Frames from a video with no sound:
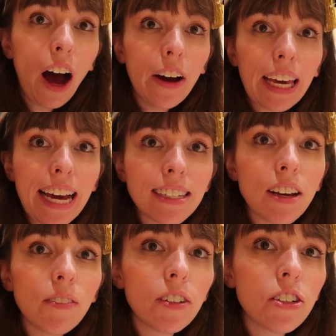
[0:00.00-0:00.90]
Okay,
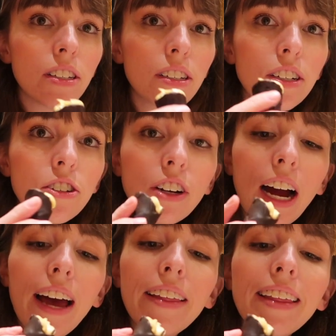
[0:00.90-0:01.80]
so I'm just gonna
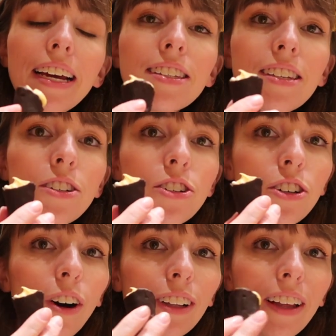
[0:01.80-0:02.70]
try these
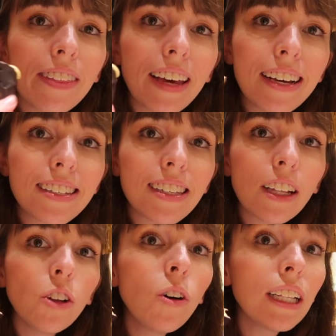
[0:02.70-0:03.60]
chocolate things
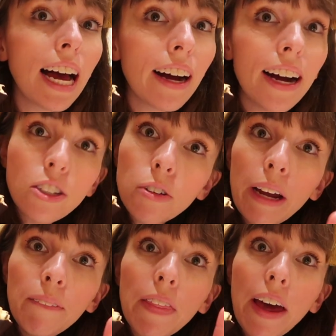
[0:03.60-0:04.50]
that look like ice
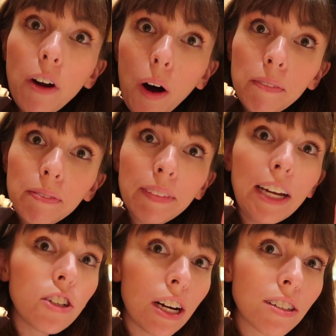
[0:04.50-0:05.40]
cream, but they're not.
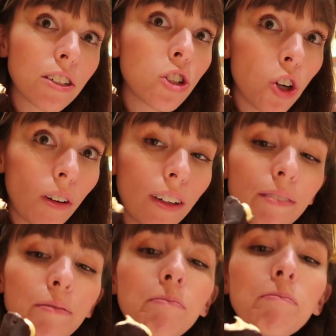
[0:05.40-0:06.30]
They're just
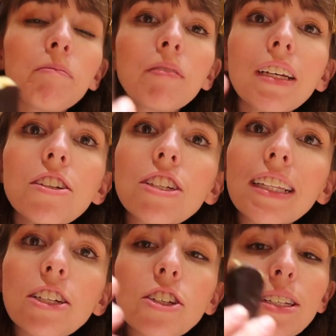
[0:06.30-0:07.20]
chocolate.
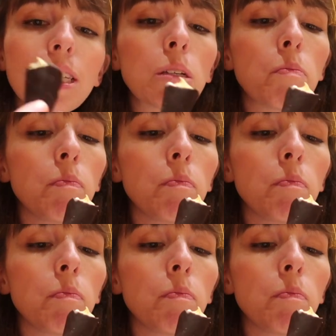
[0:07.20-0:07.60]
Delicious. Mm.